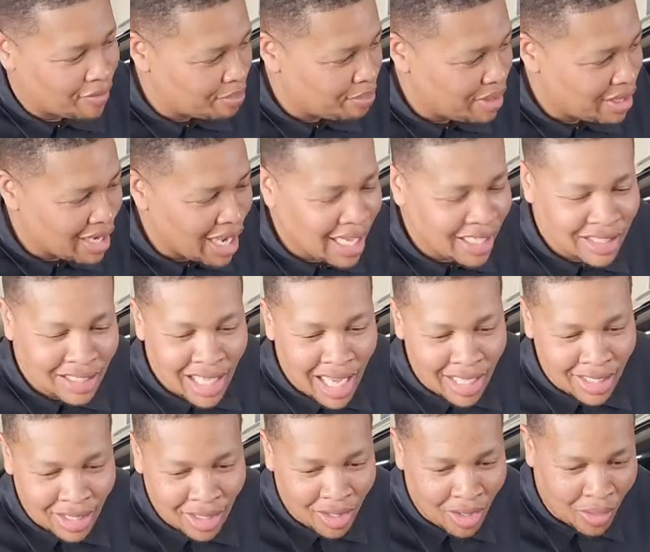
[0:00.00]
But I just like
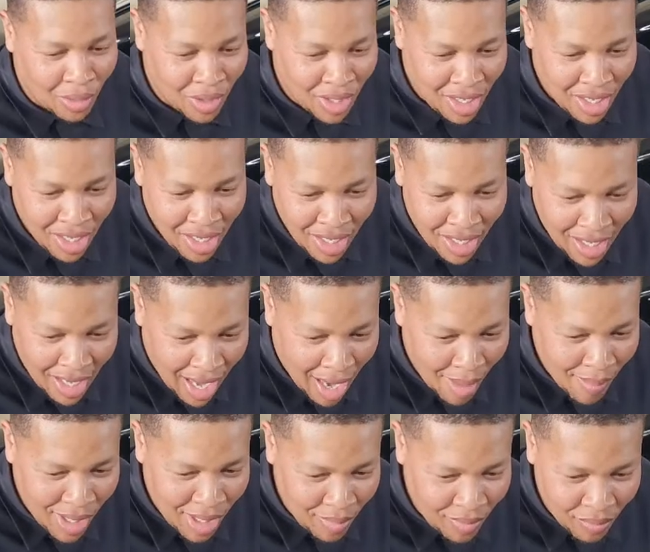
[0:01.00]
to know how
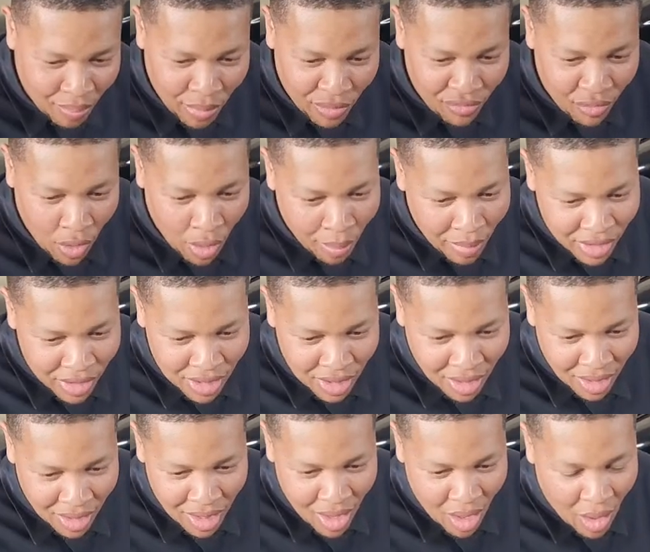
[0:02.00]
many performance
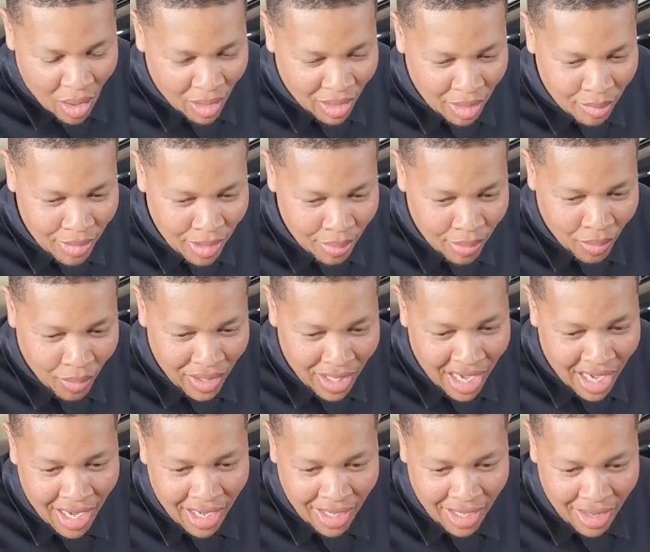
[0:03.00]
Harley people we
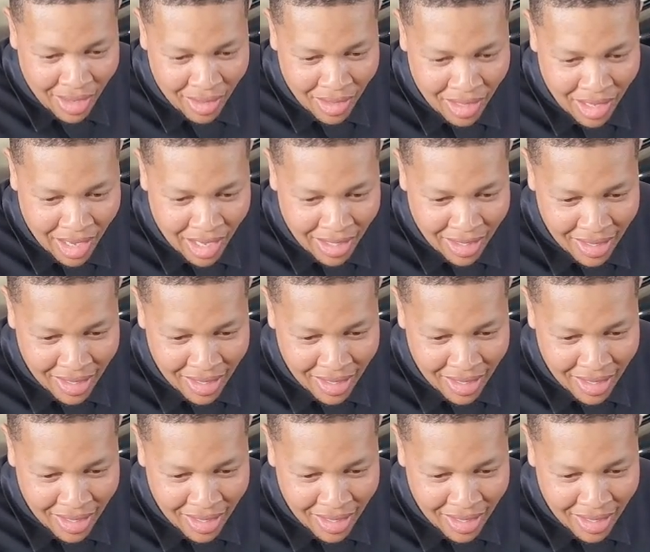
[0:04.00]
got in here tonight.